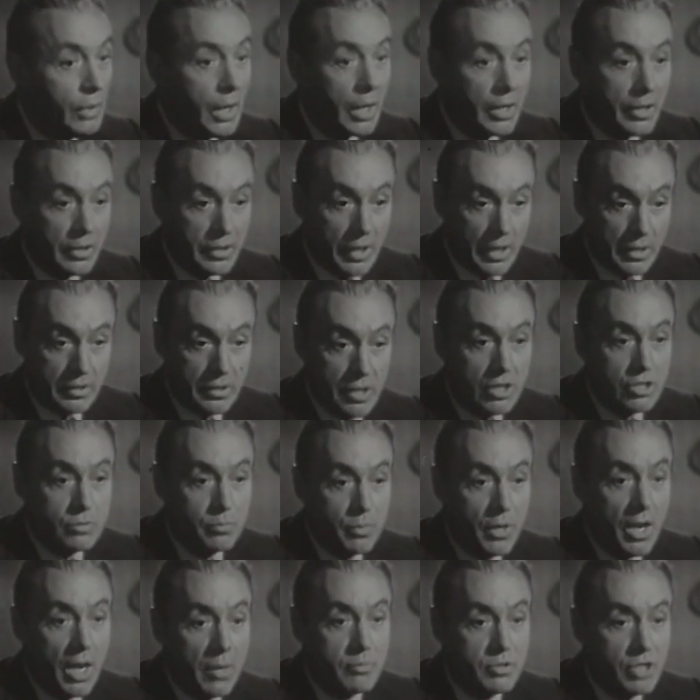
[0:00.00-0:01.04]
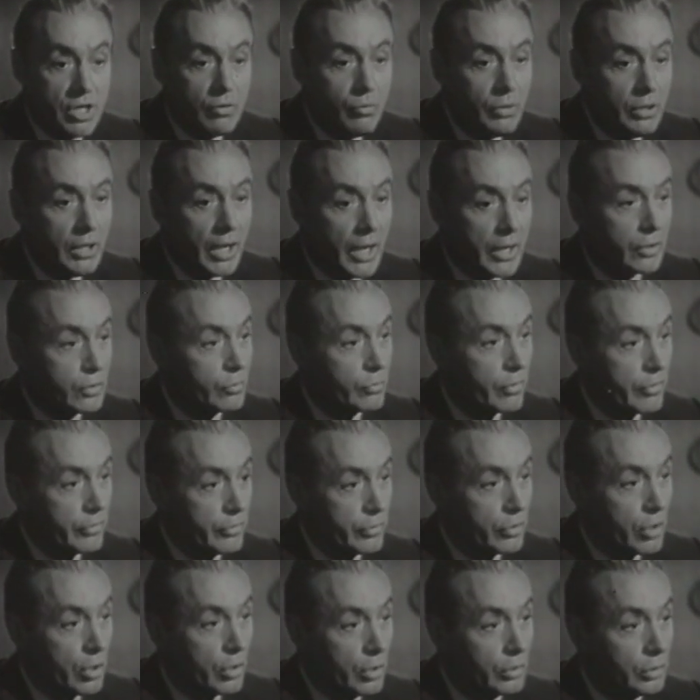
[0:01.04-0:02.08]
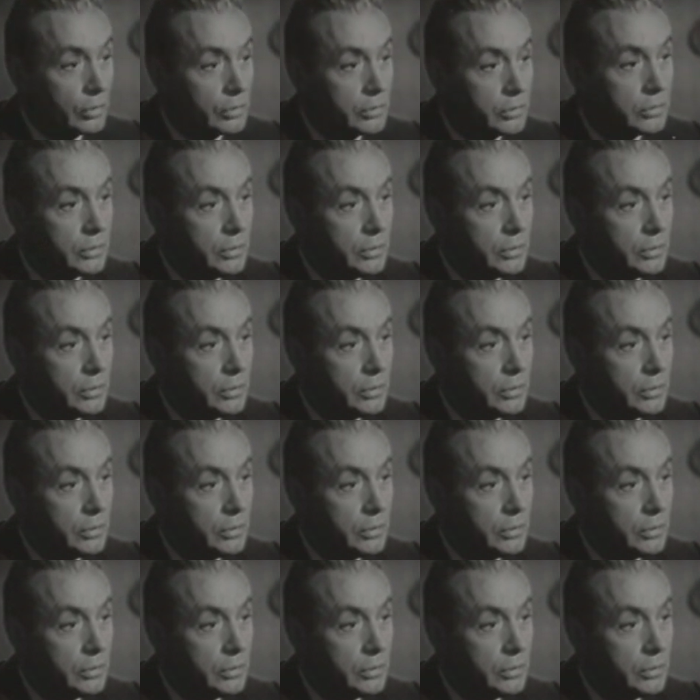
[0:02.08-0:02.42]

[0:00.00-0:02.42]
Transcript: Well, in that case, perhaps he would like to withdraw.